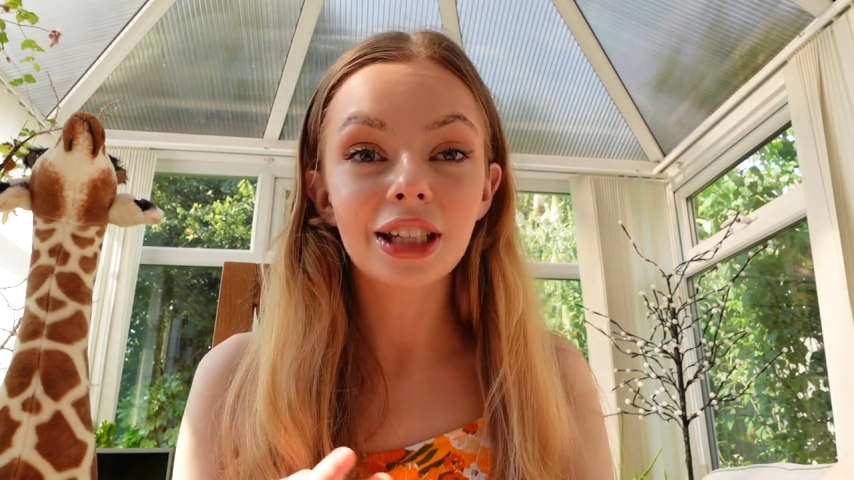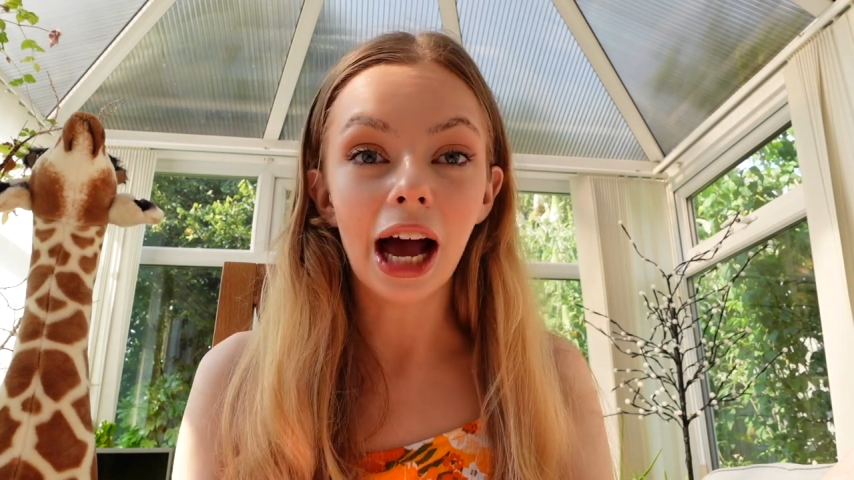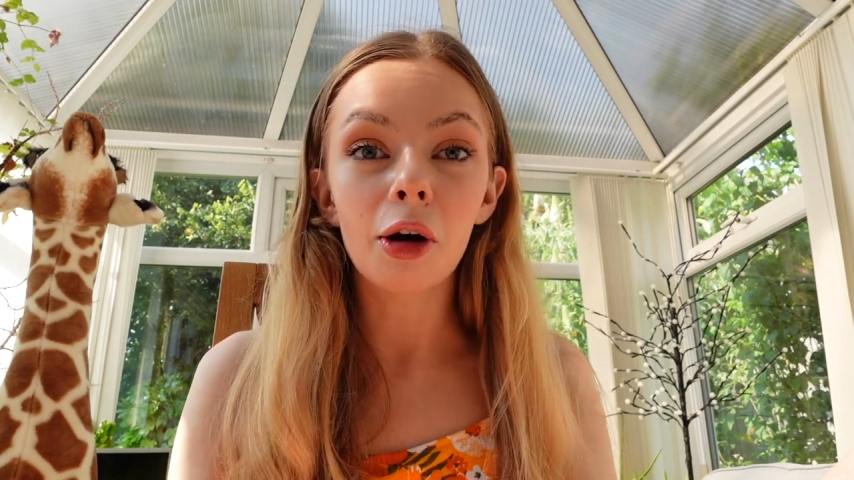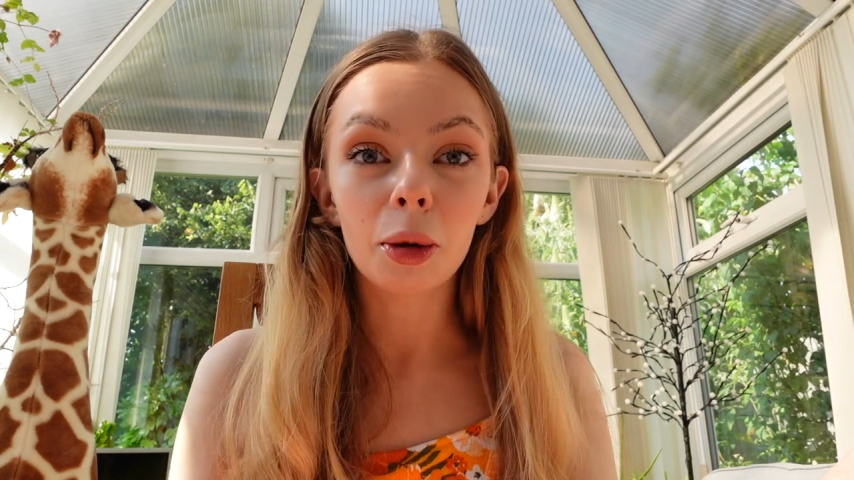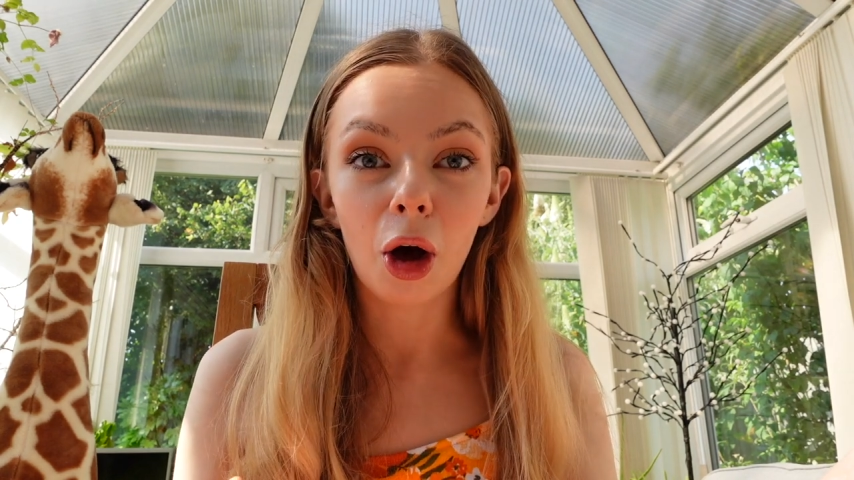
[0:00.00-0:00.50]

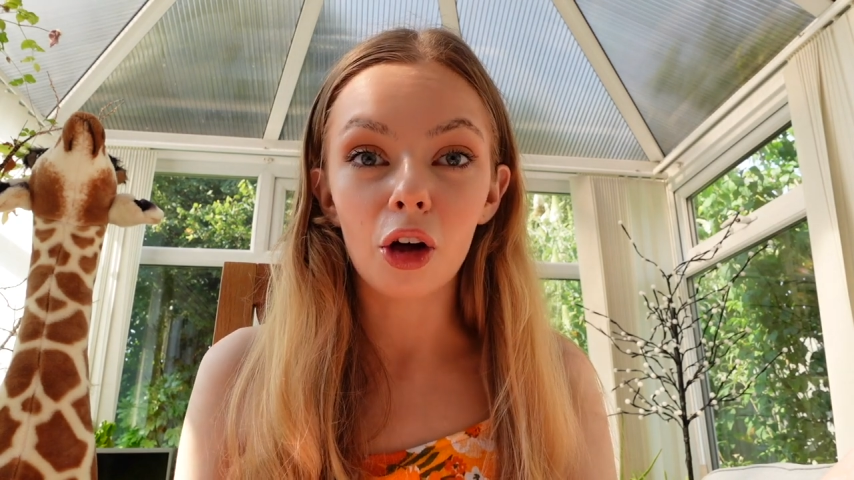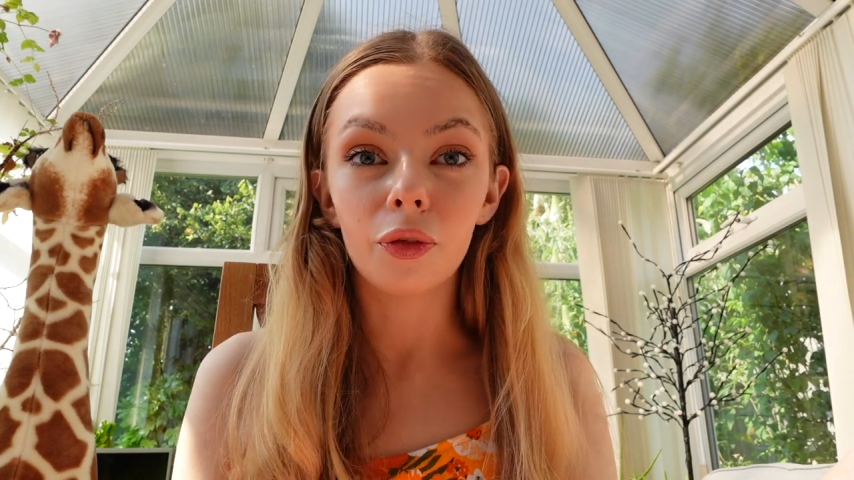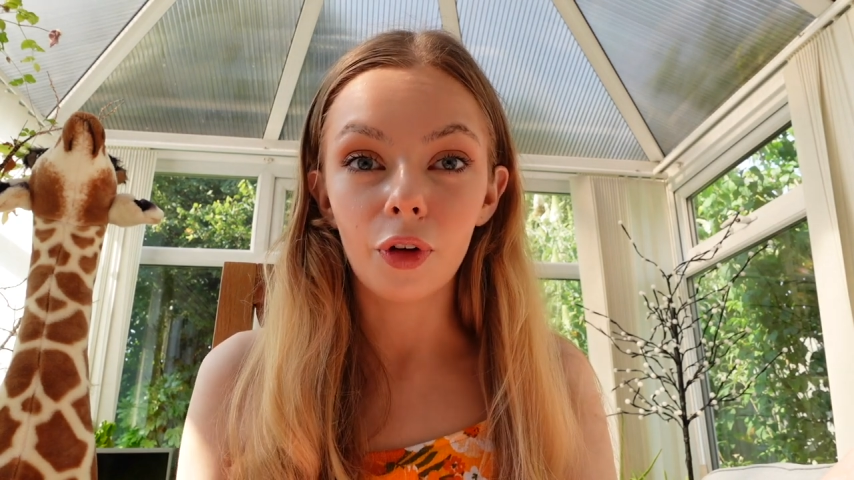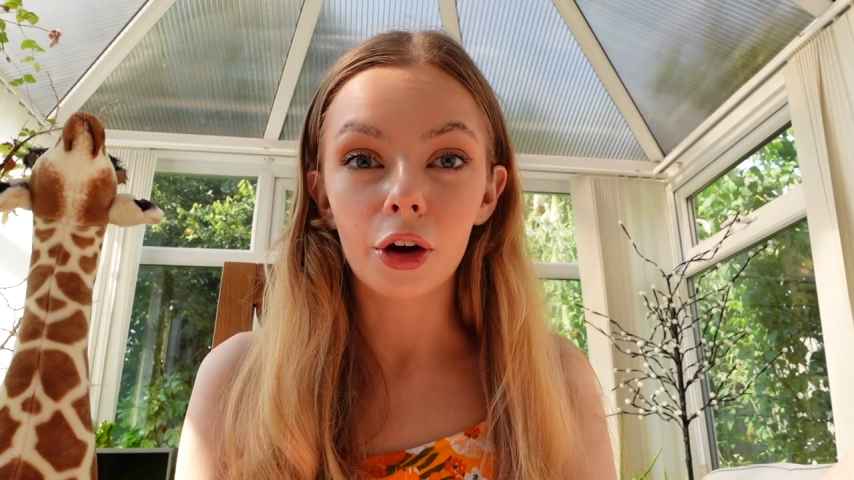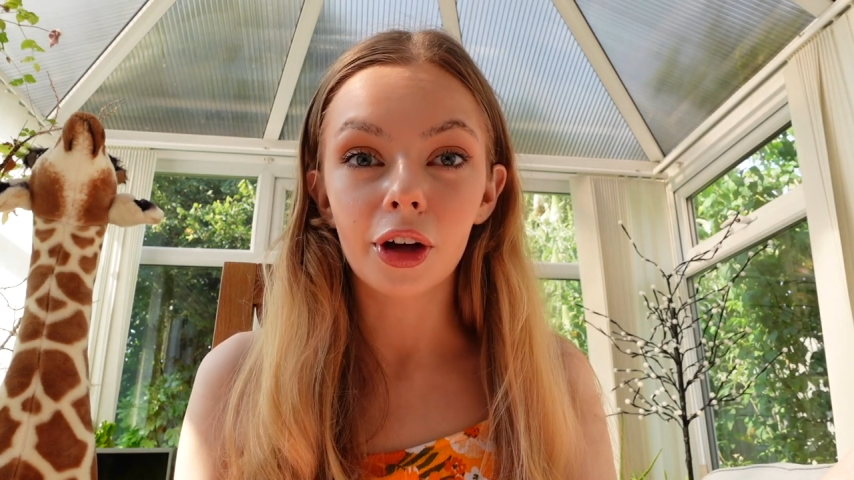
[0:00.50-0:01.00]
down a bottle
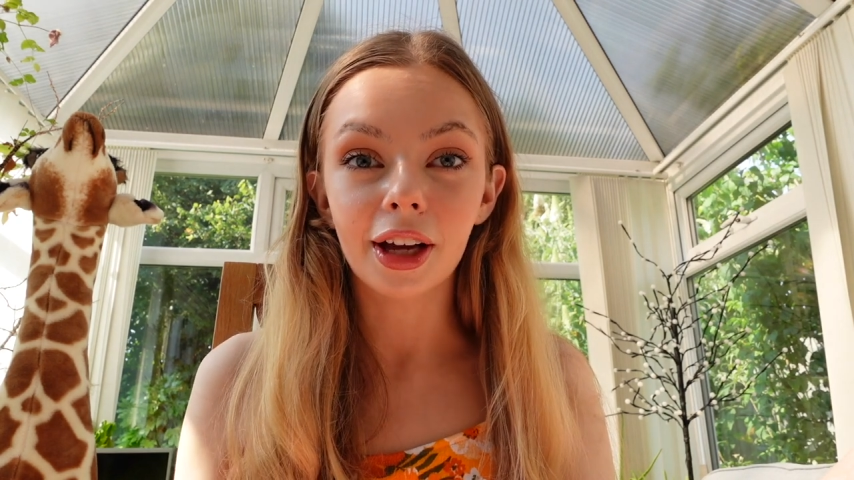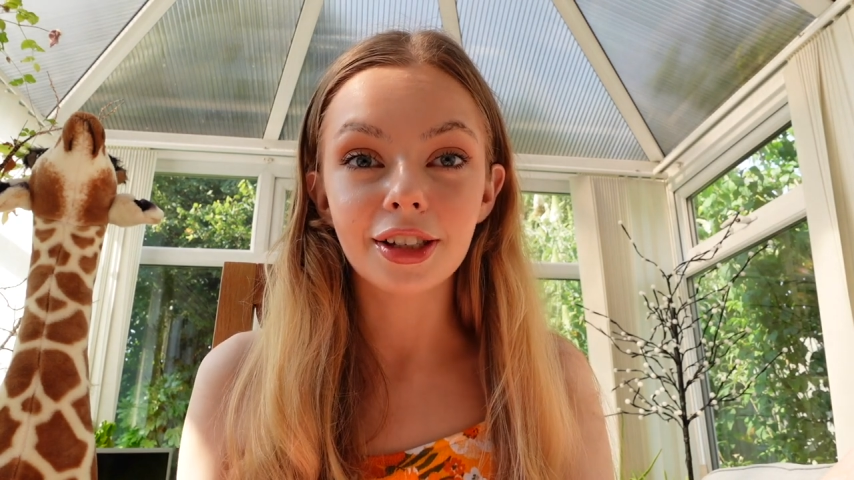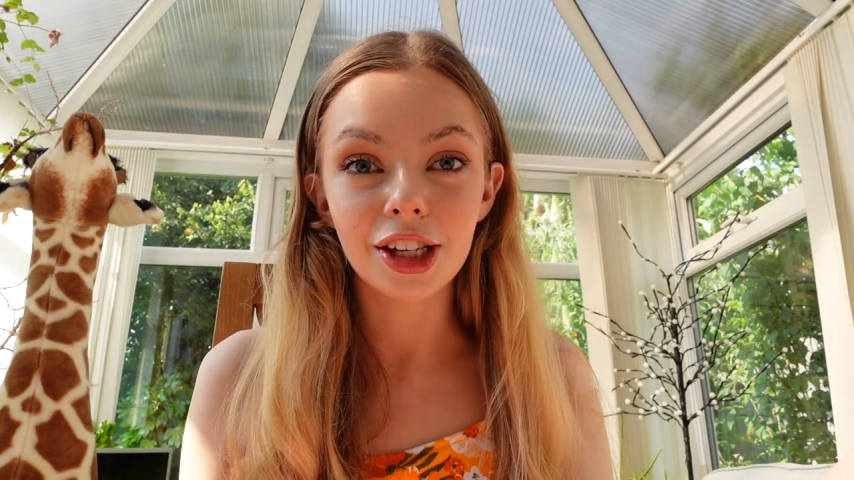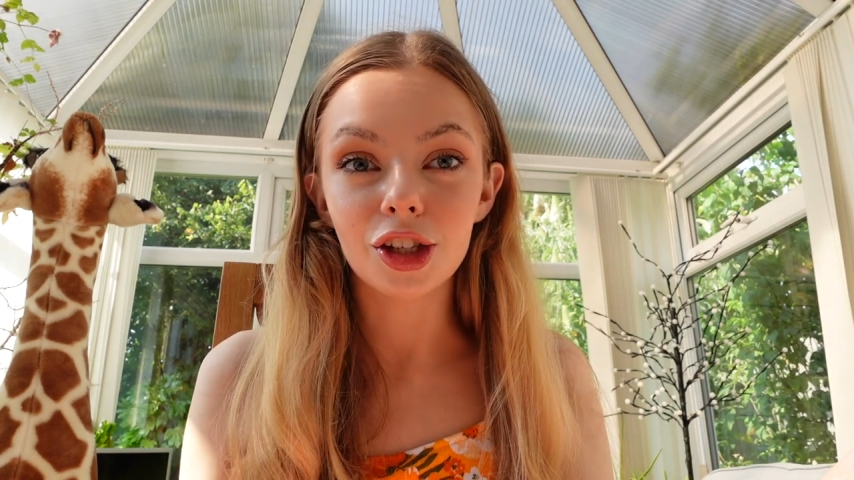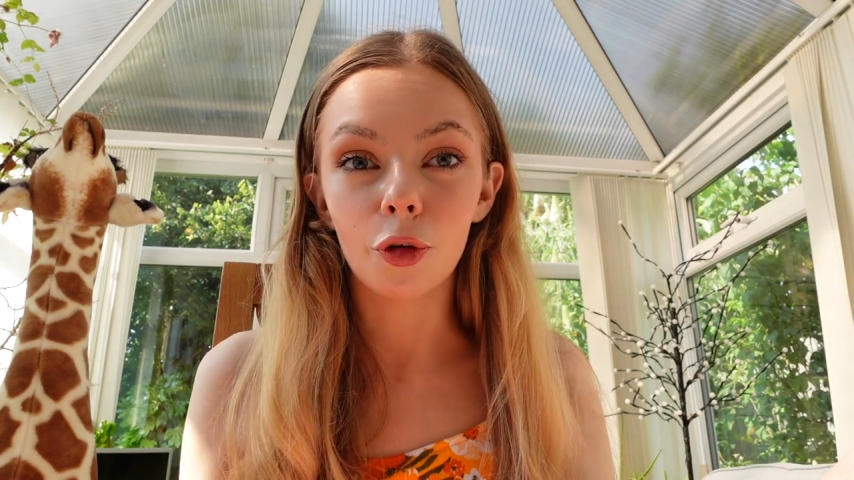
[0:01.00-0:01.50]
of vodka
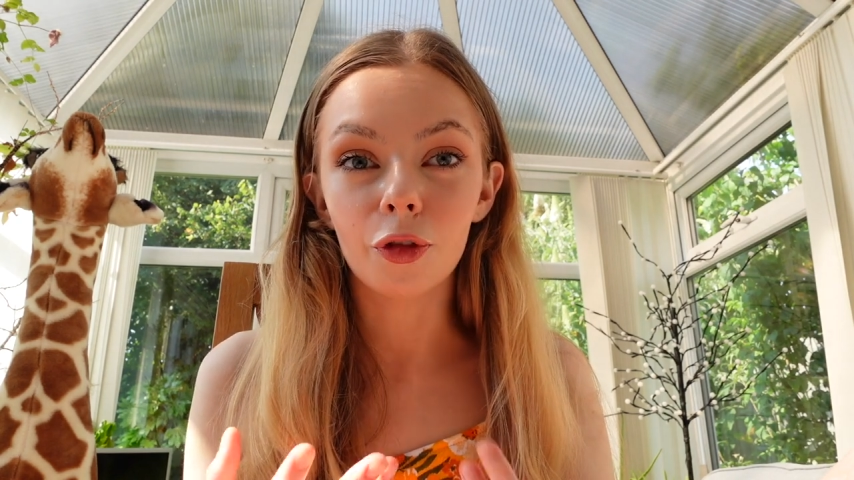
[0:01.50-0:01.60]
because it's your